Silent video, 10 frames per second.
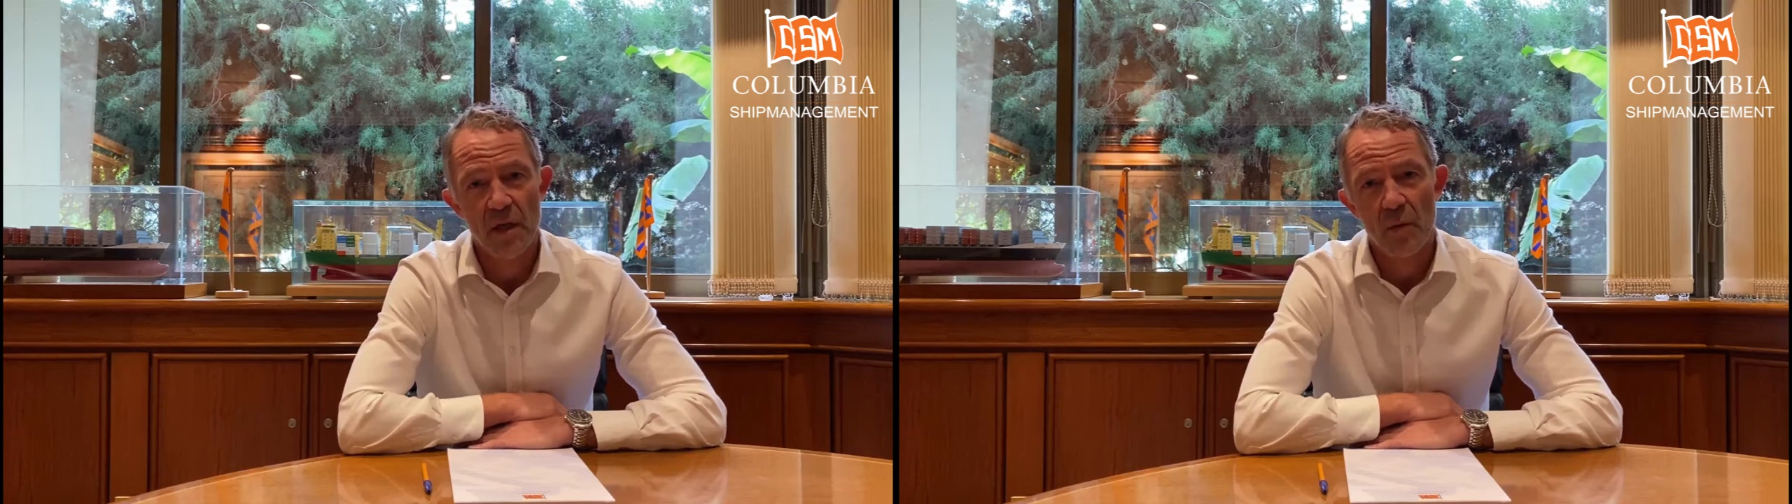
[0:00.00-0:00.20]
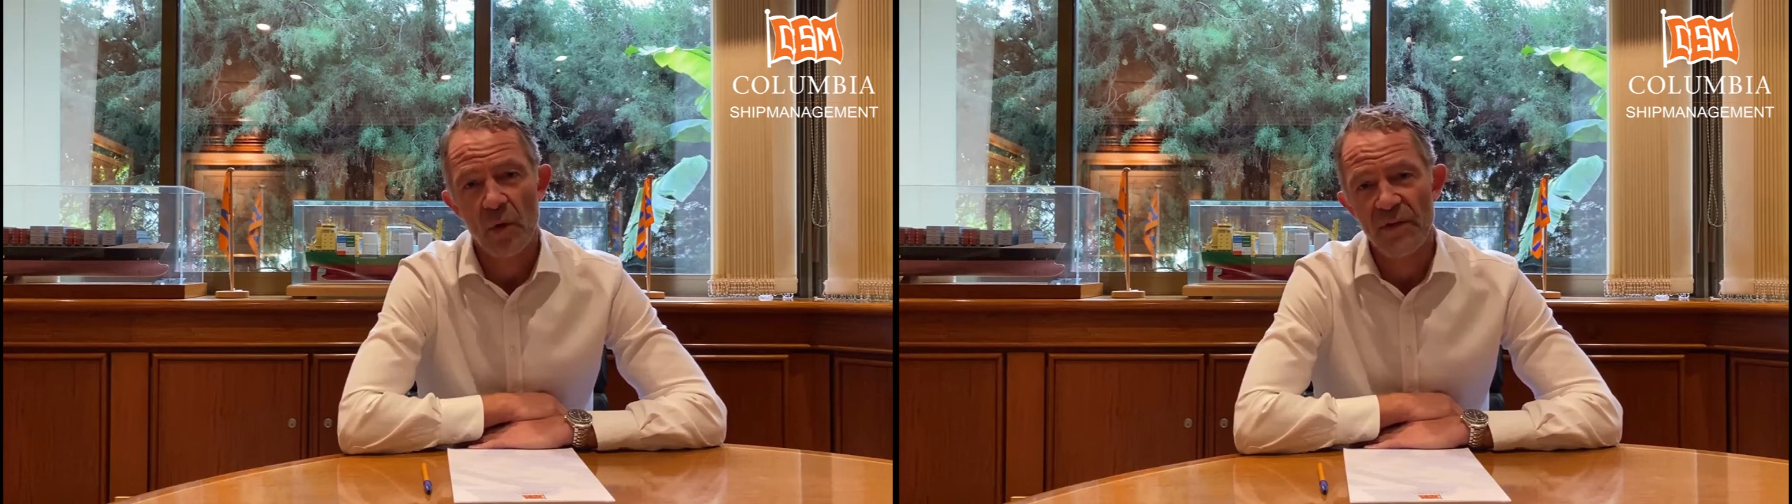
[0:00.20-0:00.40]

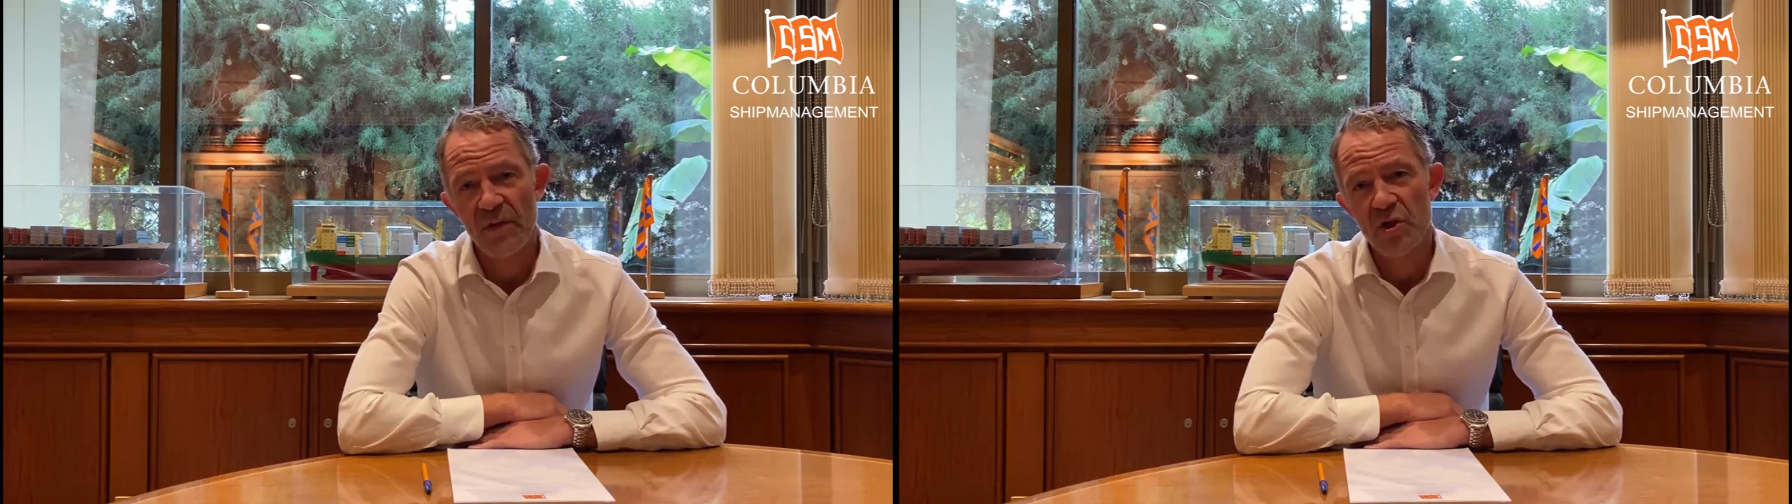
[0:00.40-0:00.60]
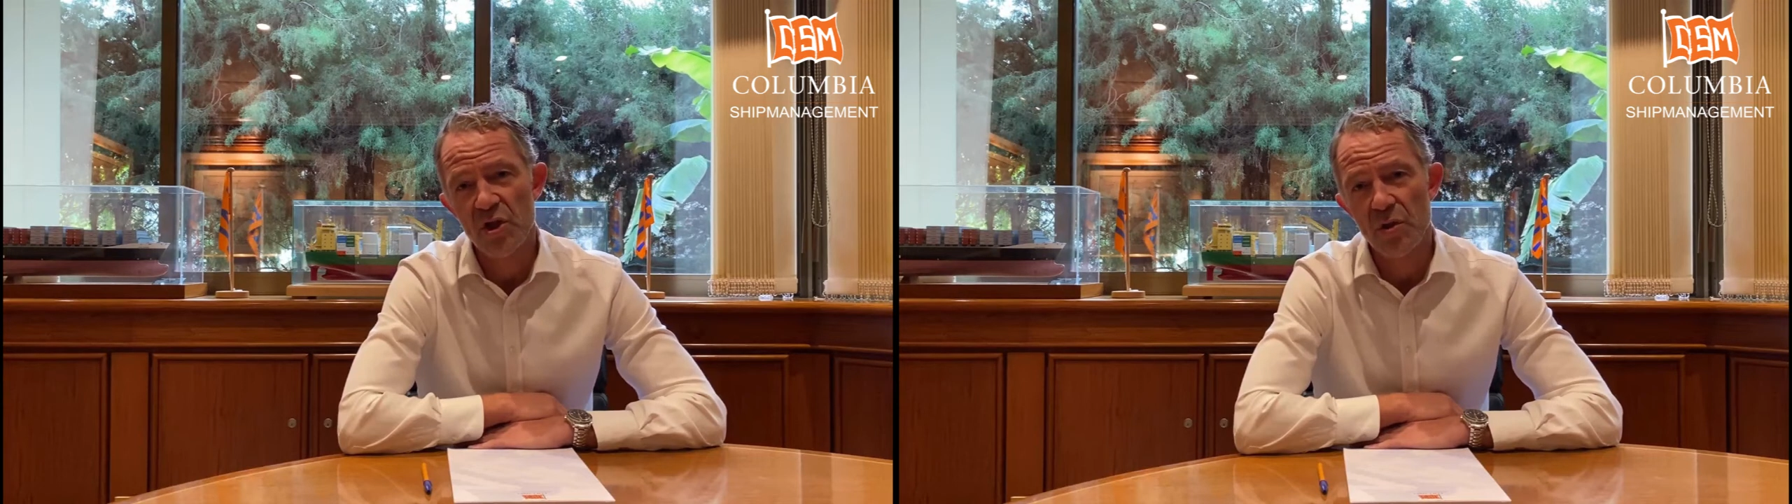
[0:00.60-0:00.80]
We've
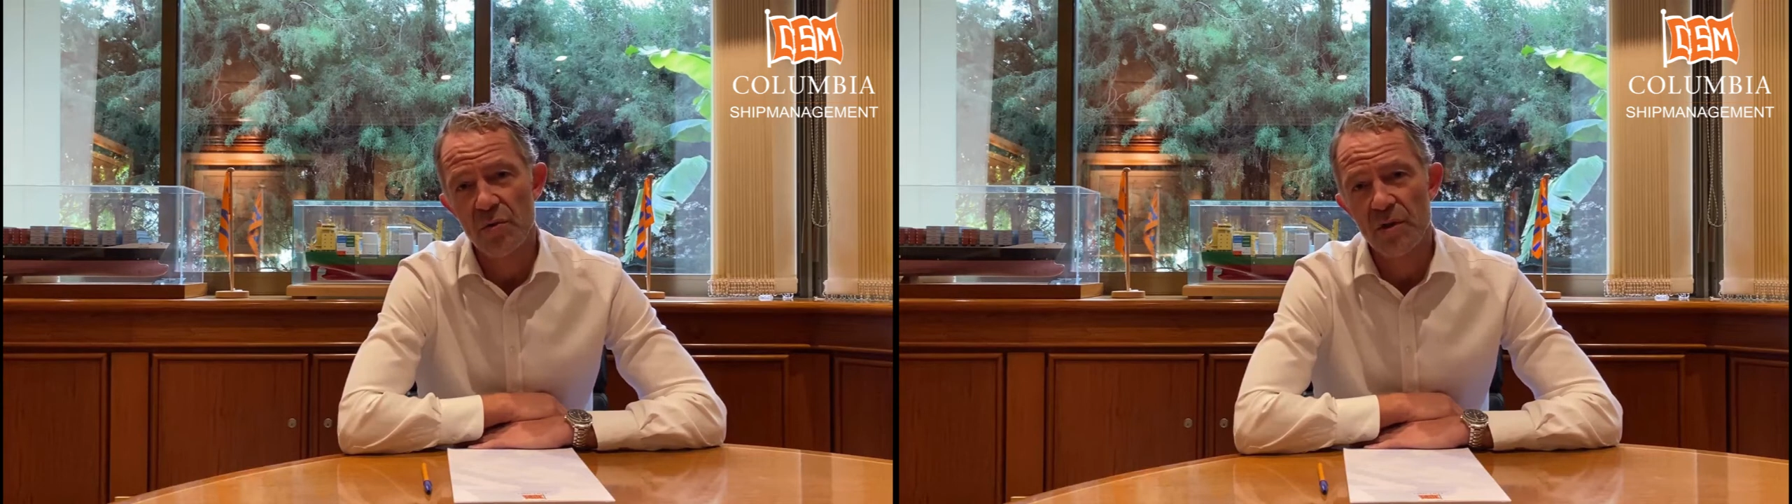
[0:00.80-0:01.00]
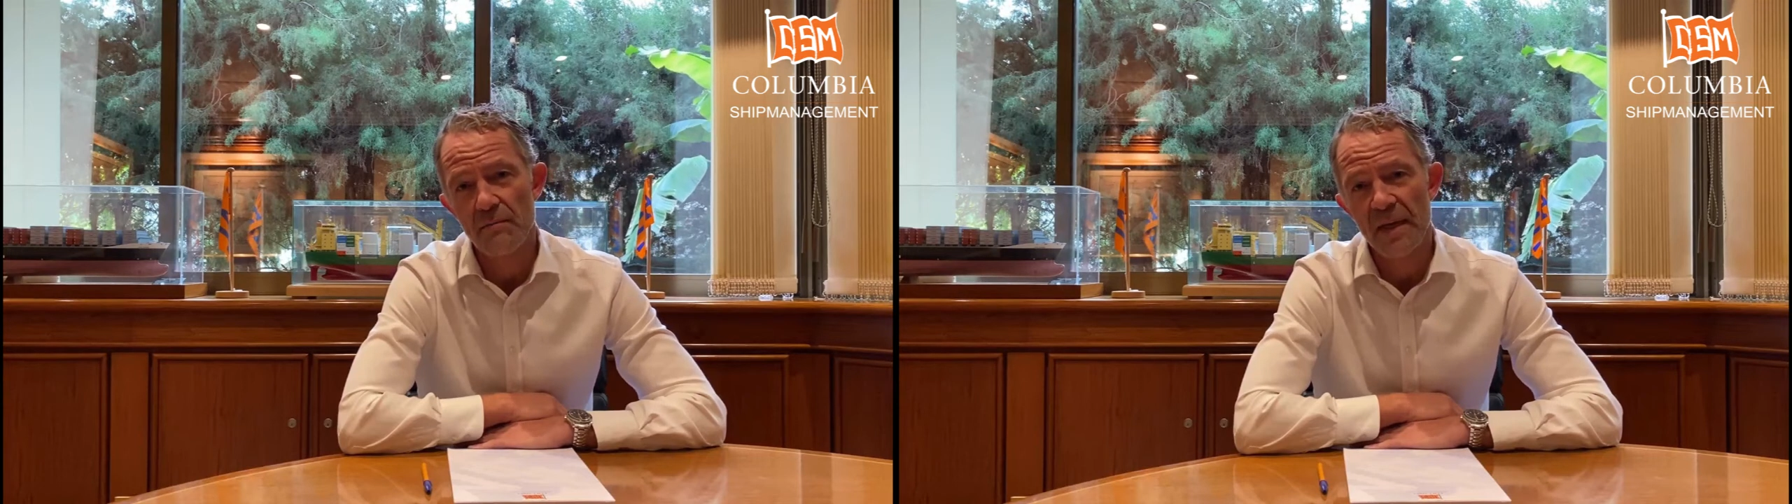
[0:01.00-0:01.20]

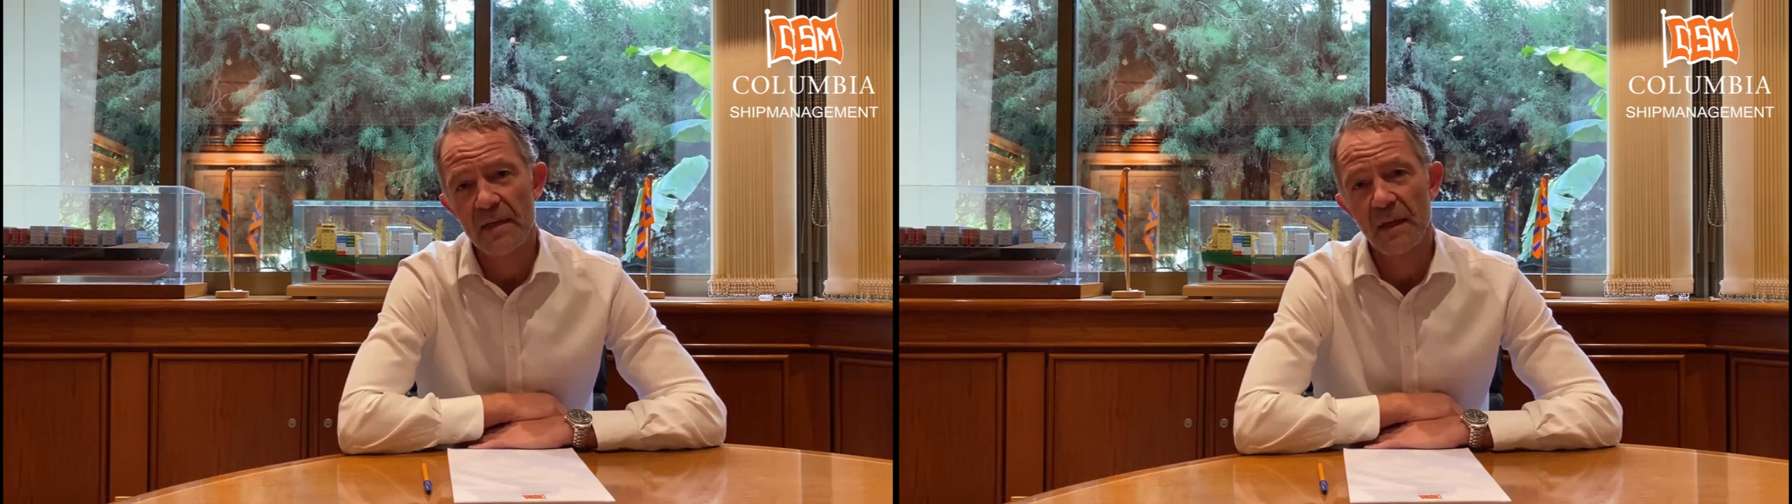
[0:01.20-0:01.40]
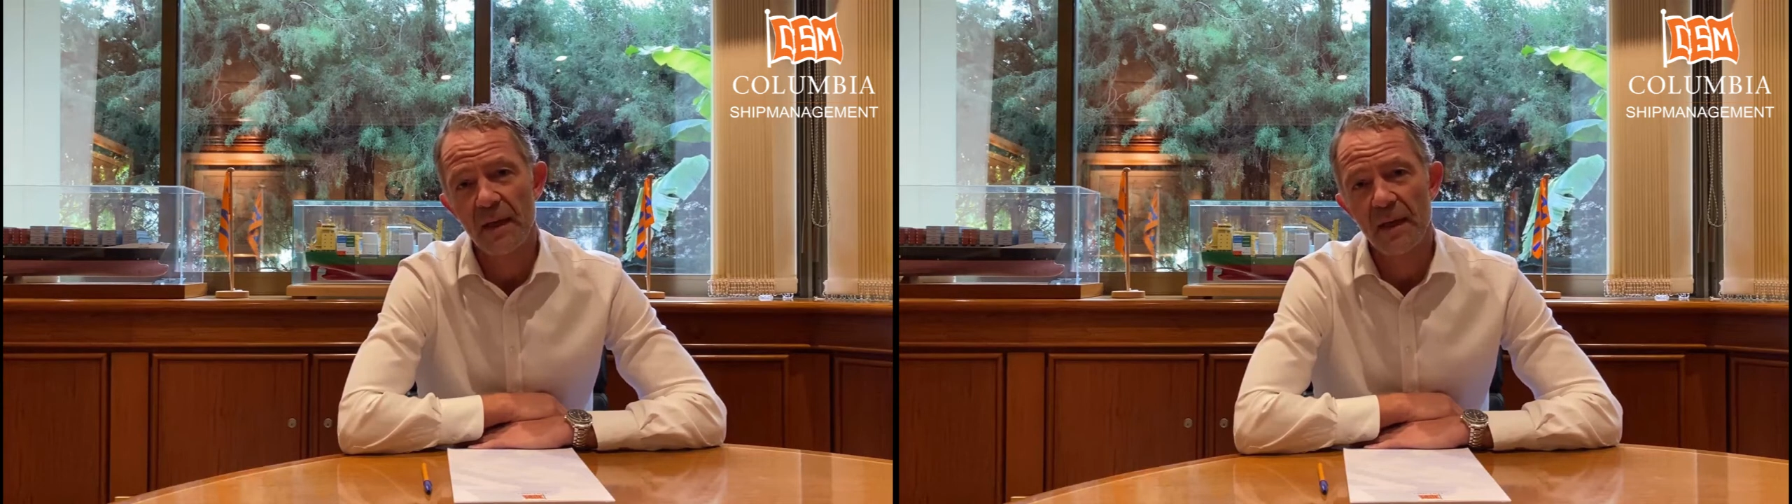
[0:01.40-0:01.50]
introduced the mental